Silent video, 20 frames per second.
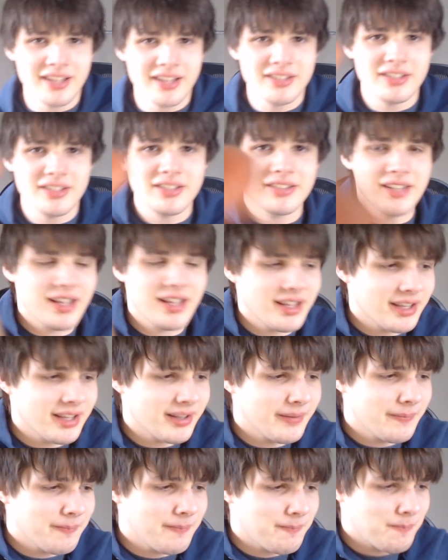just
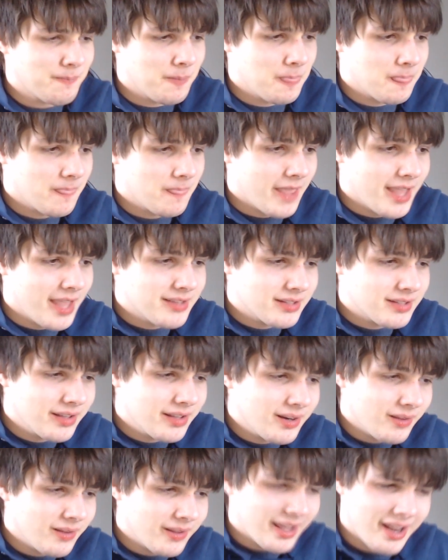it's a
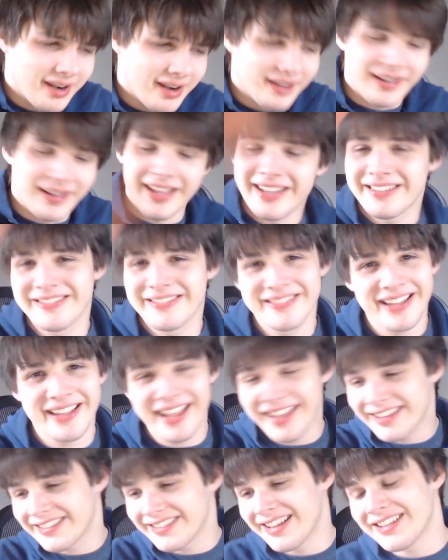little, I don't know.
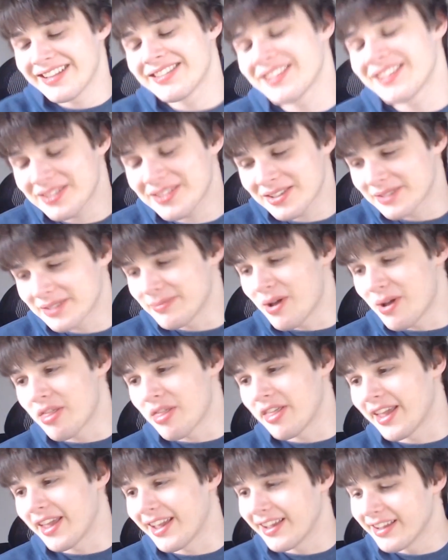It's such a small
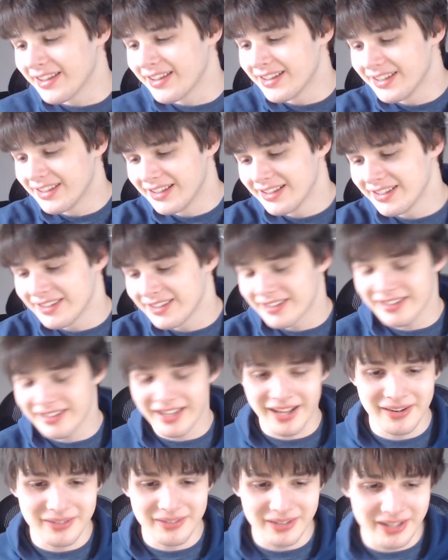thing. I
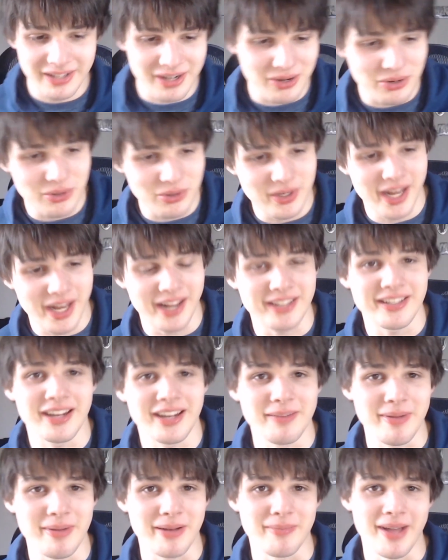don't really know who'd get excited
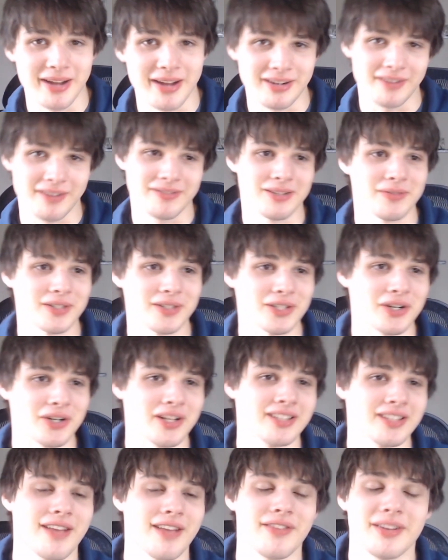about a Minecraft server turning
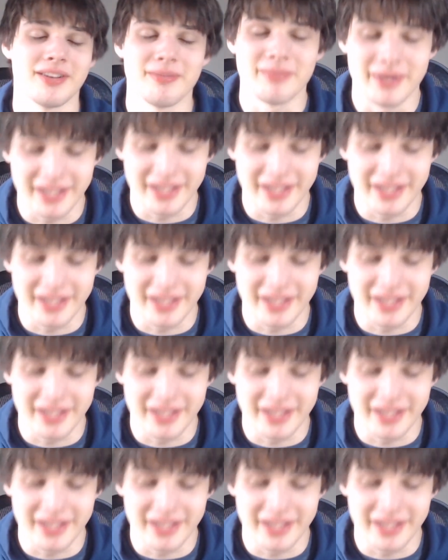7, but